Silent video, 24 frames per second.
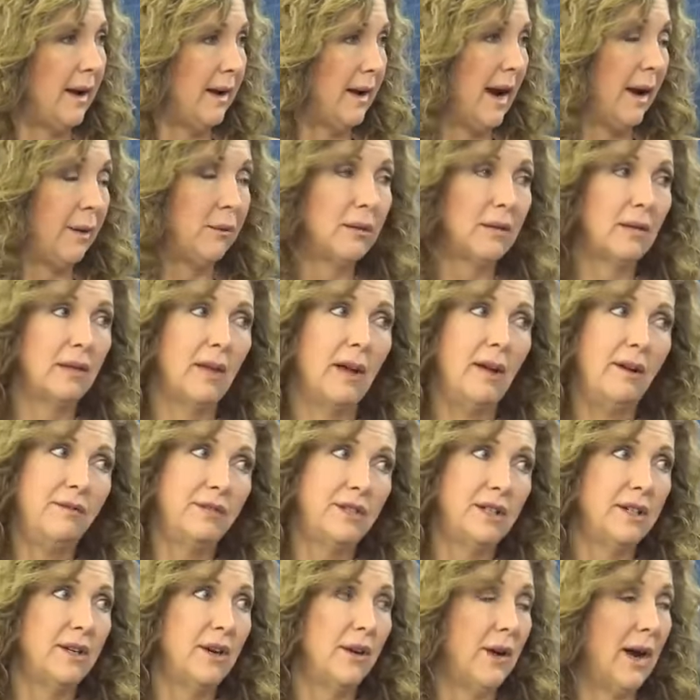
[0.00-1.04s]
I would love
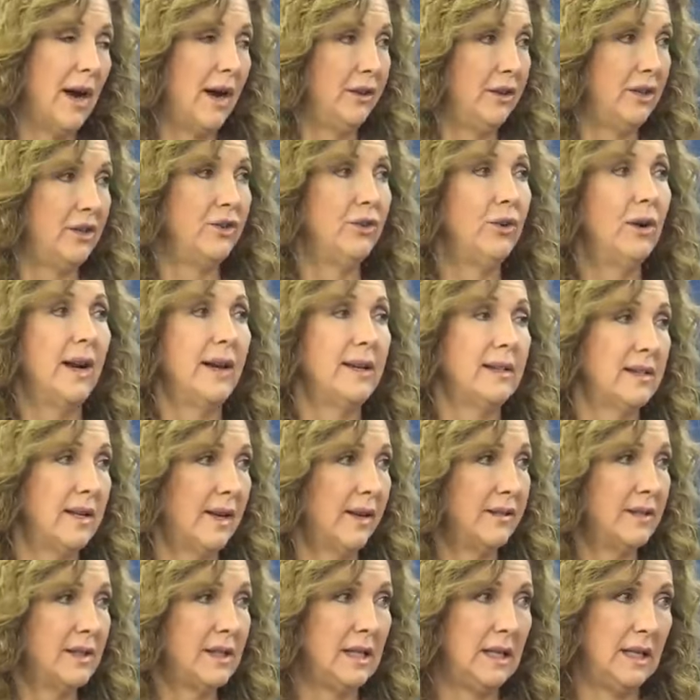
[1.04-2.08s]
to know how you guys
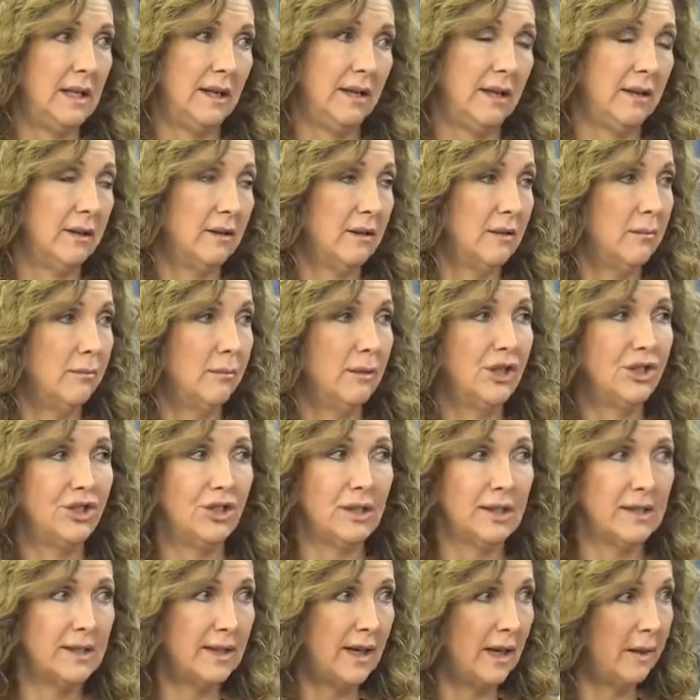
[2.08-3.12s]
have seen
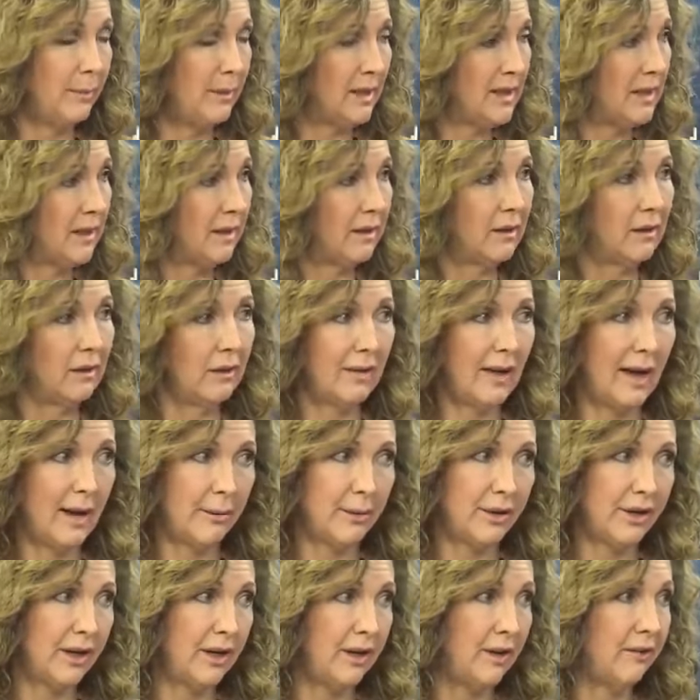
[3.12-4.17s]
mission statements in
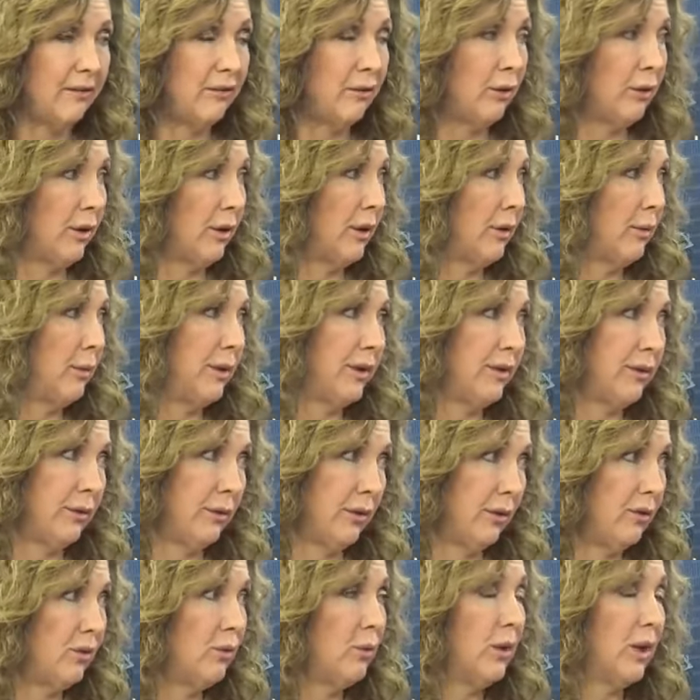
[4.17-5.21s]
collaborative or with your
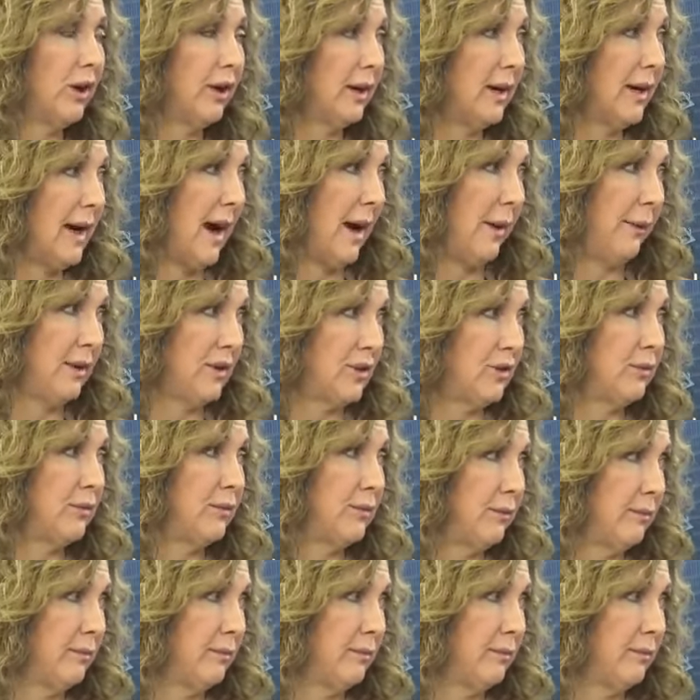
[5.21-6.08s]
own work and how it's